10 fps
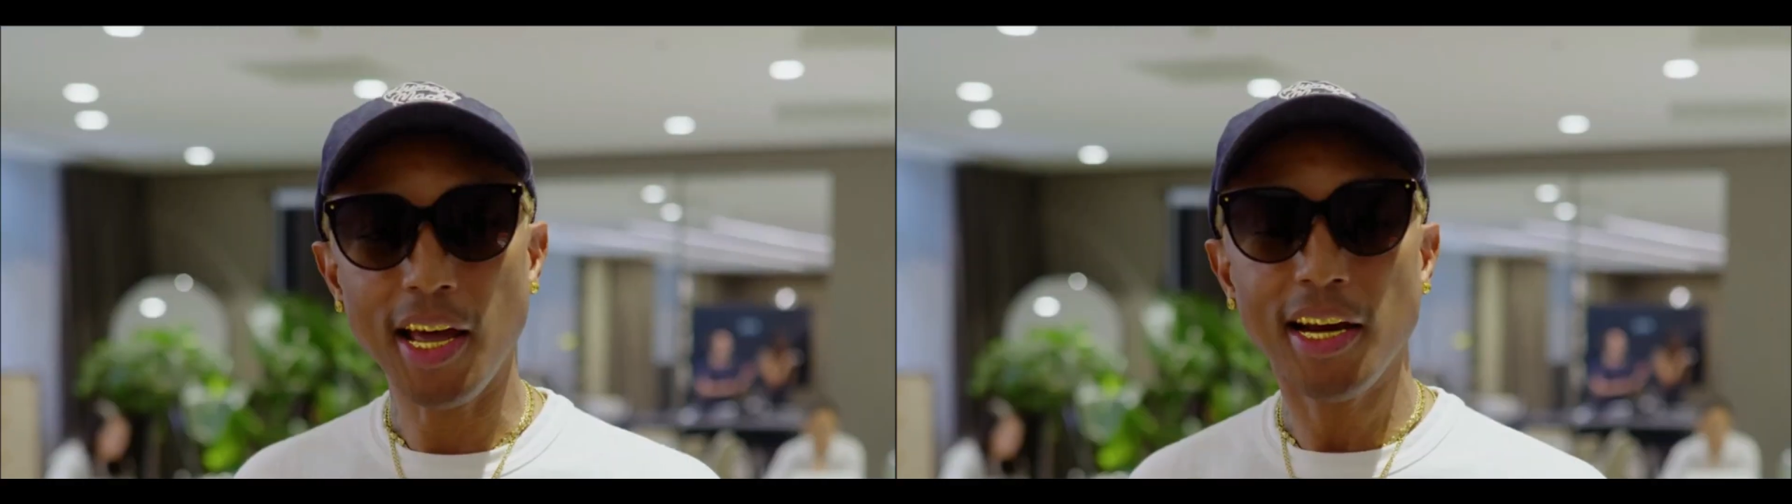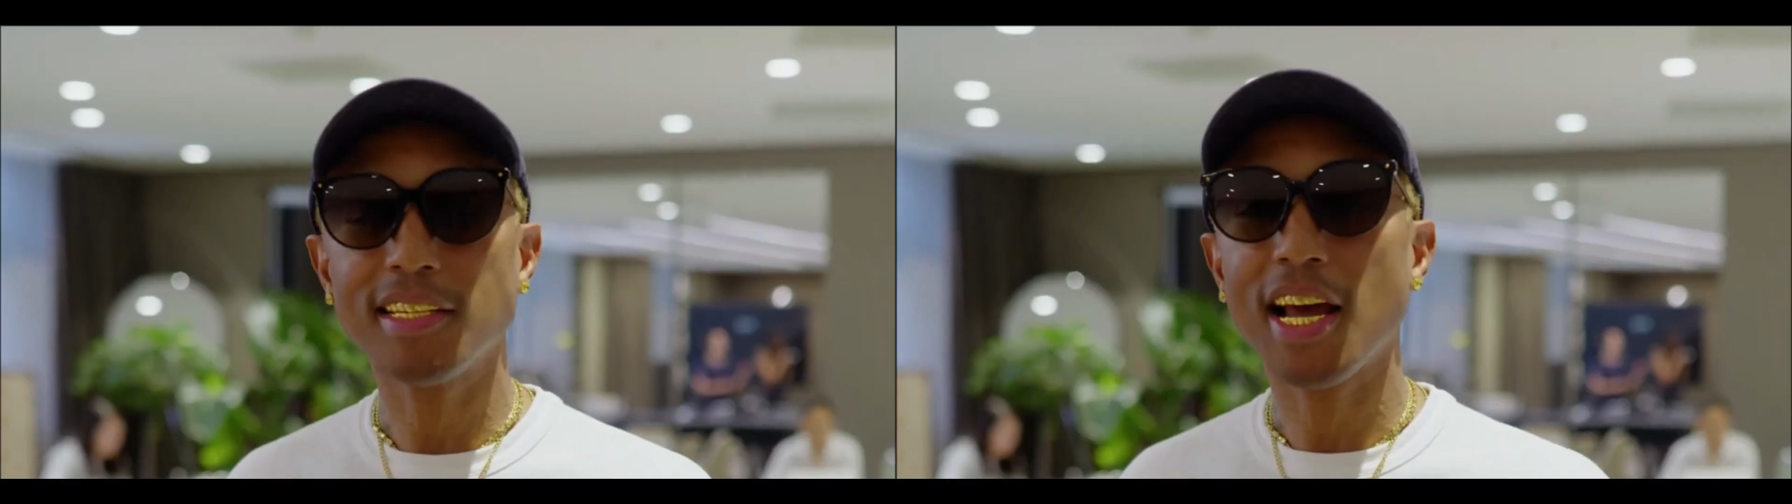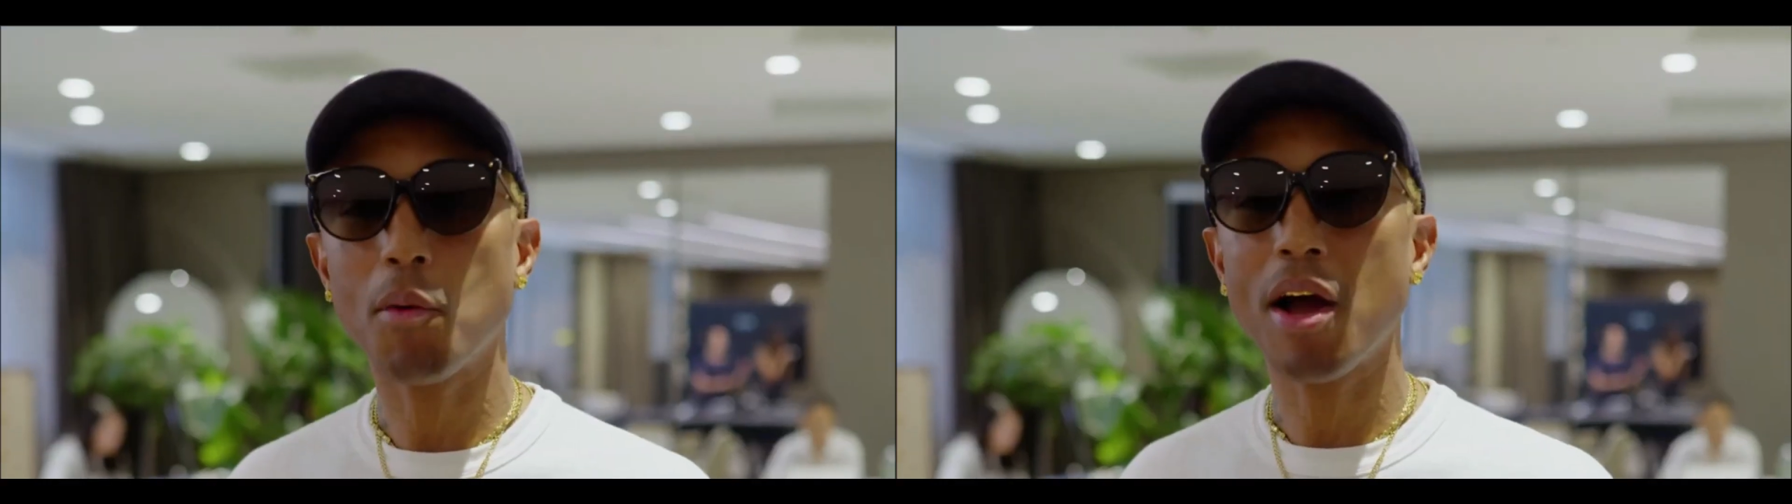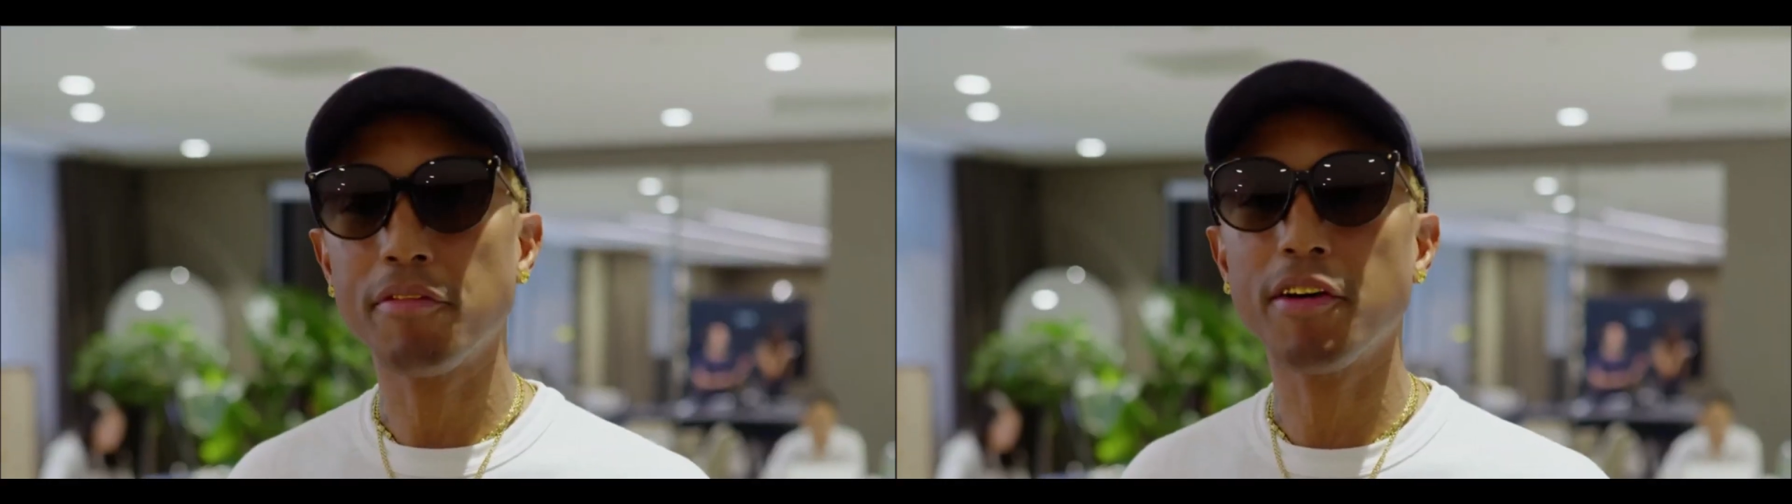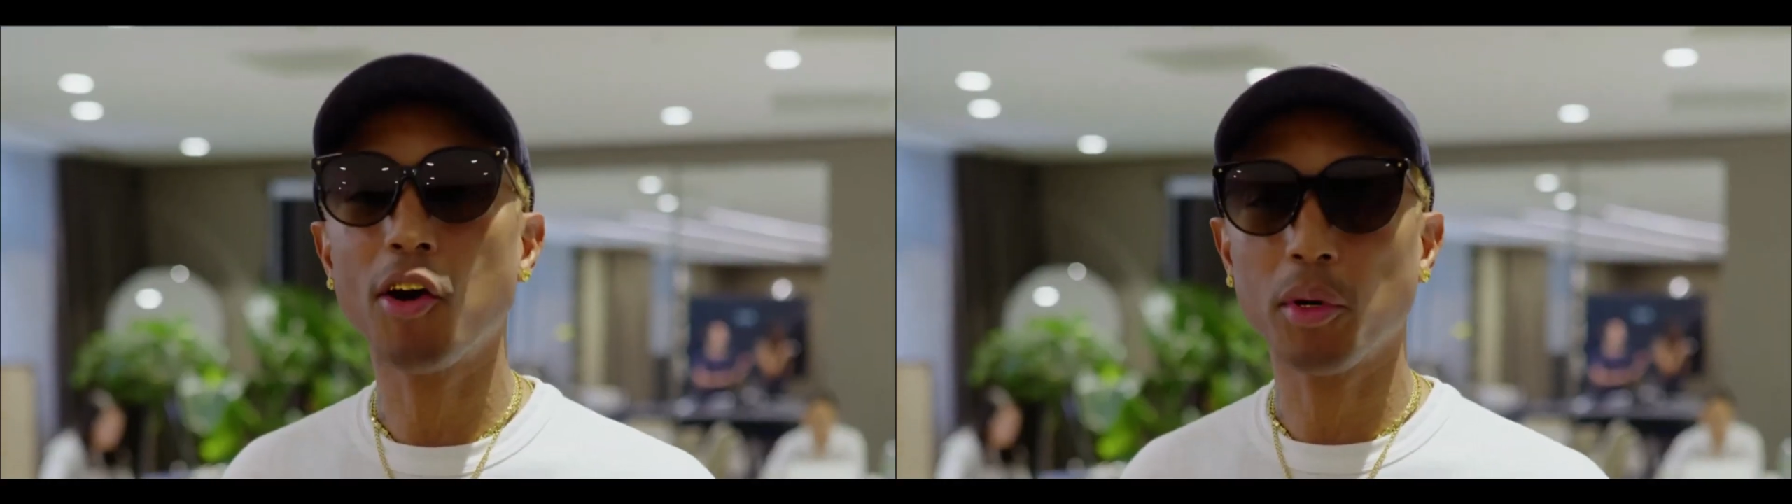That is how I
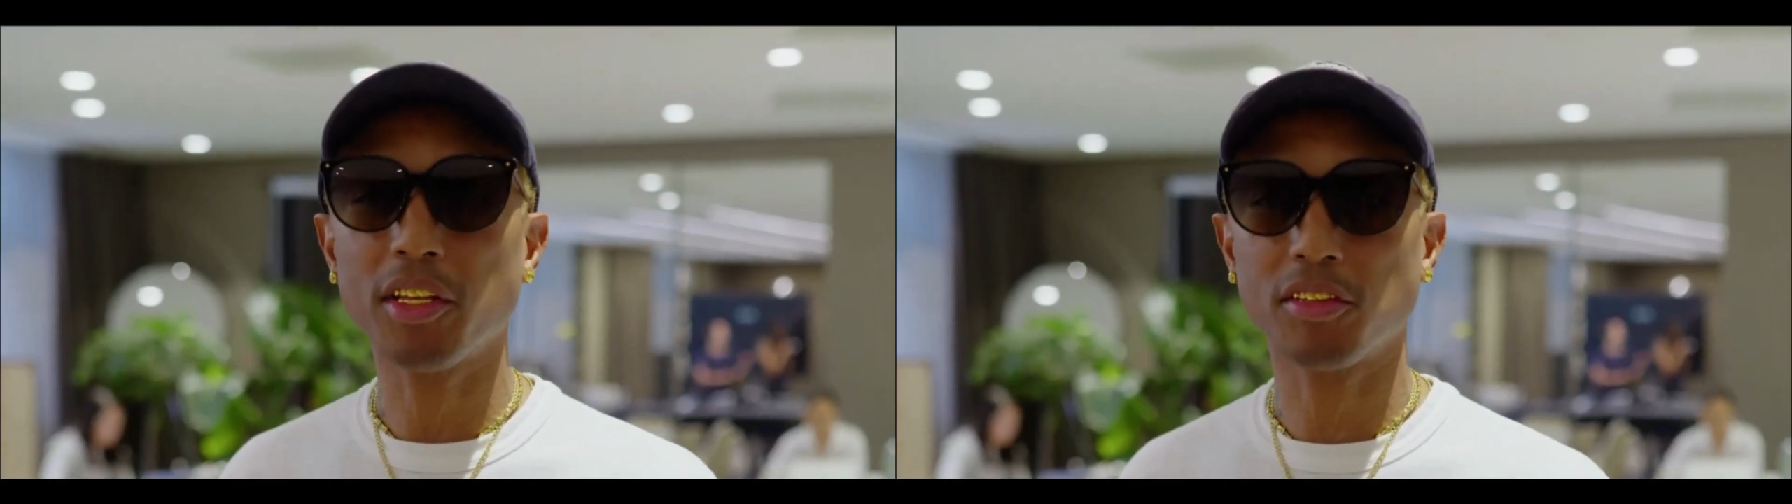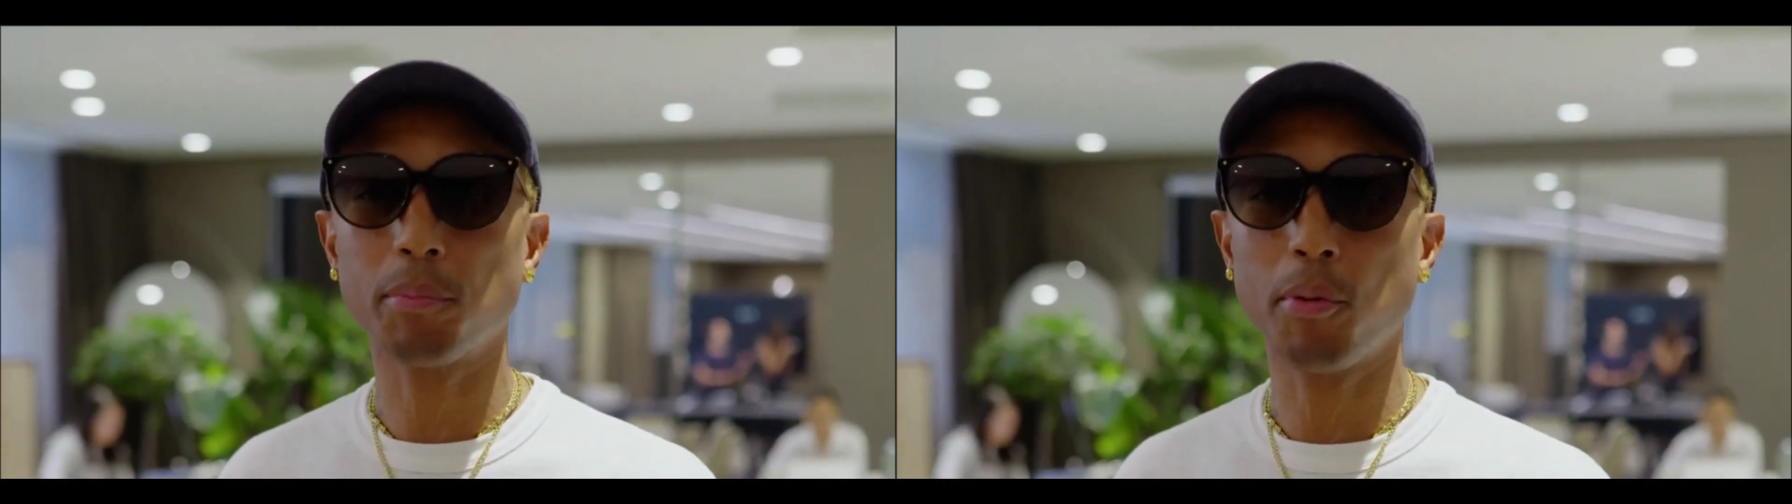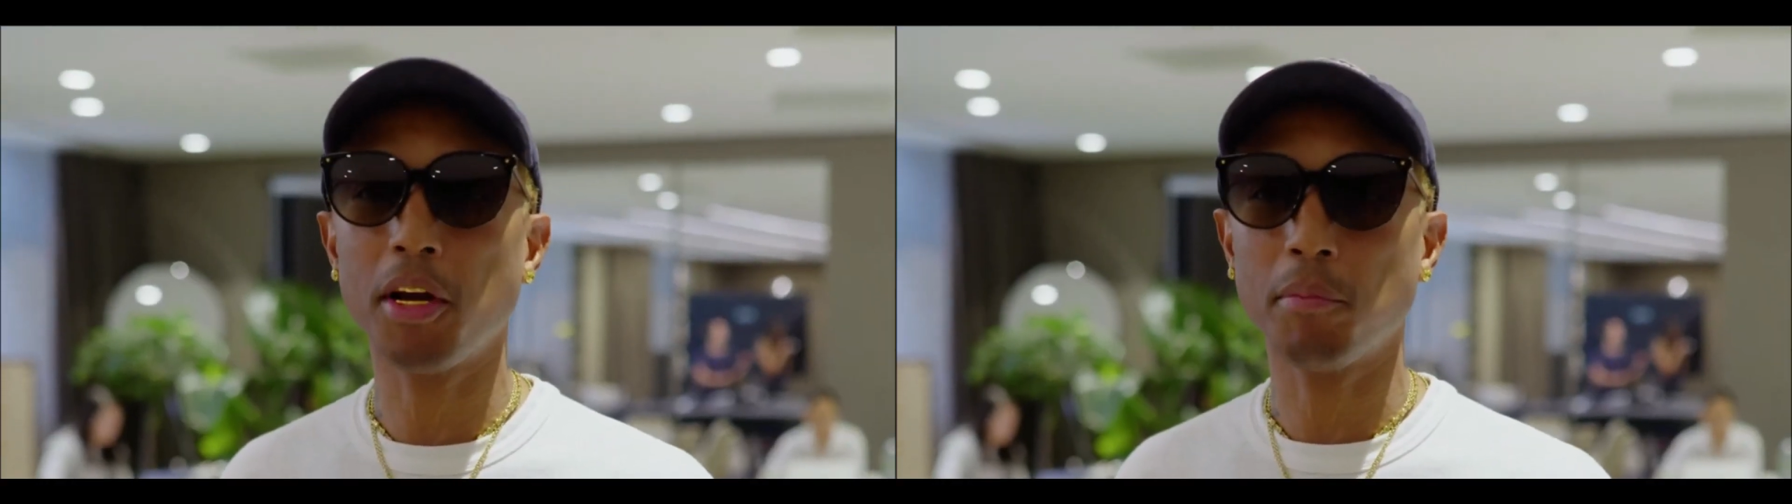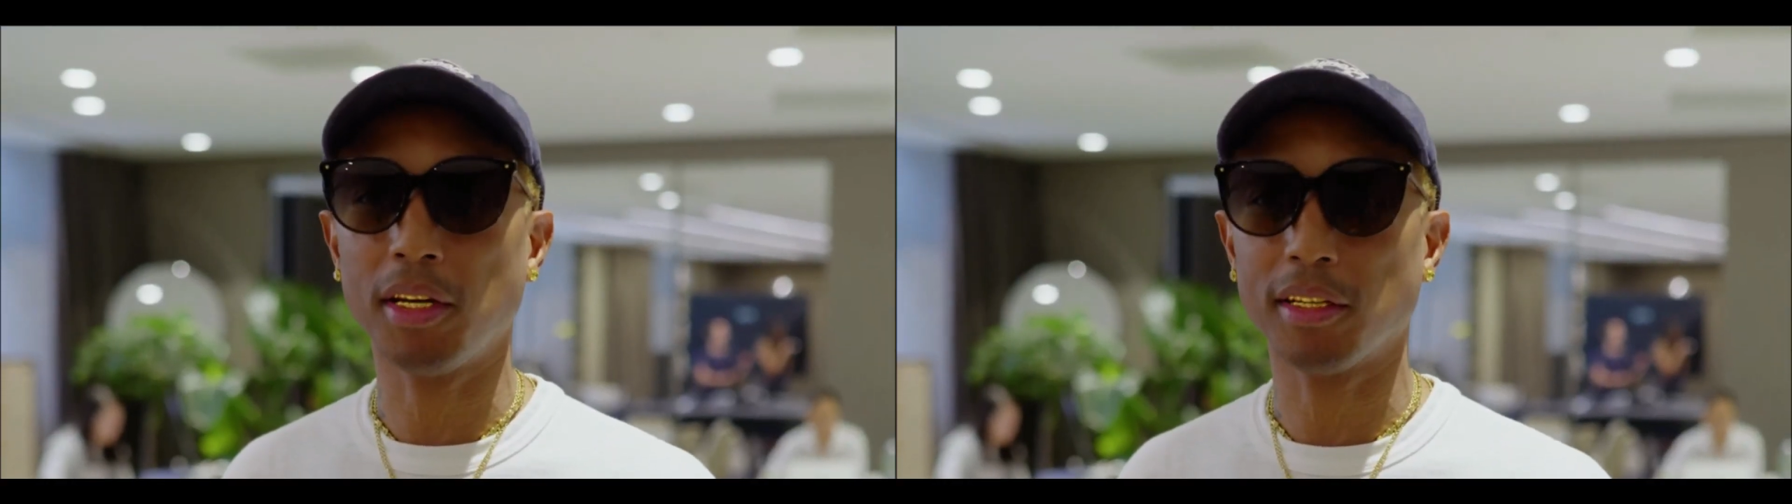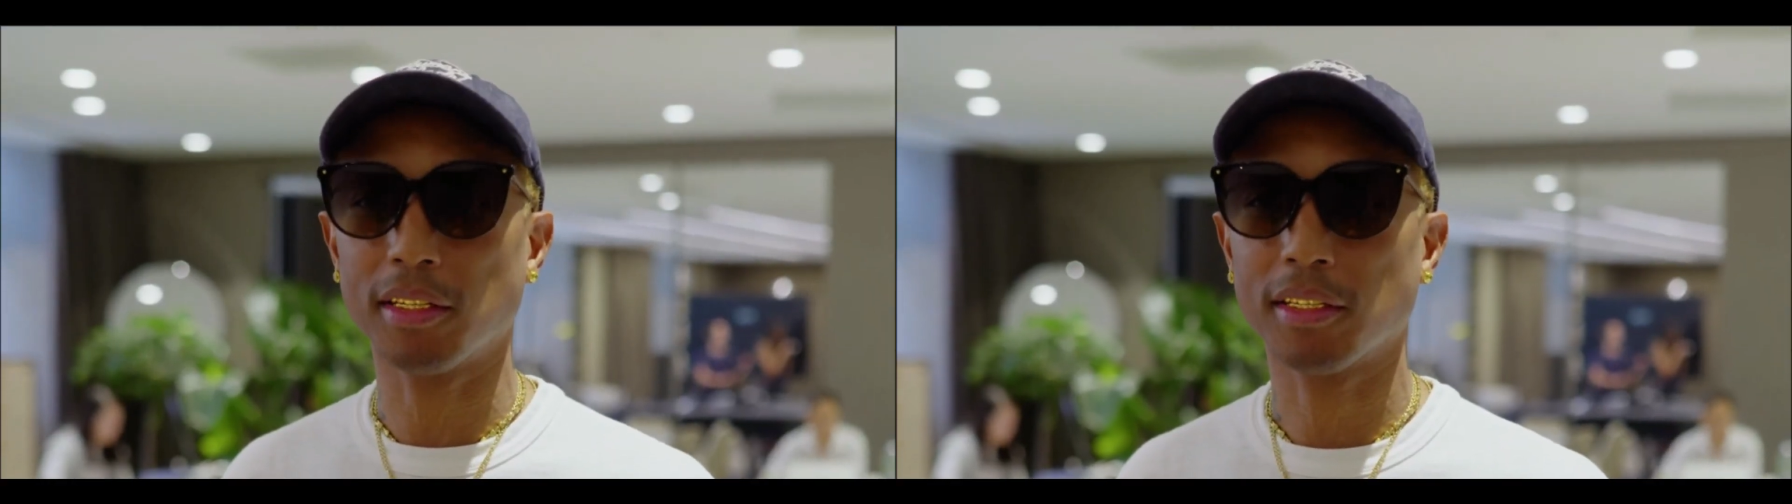felt with this appointment.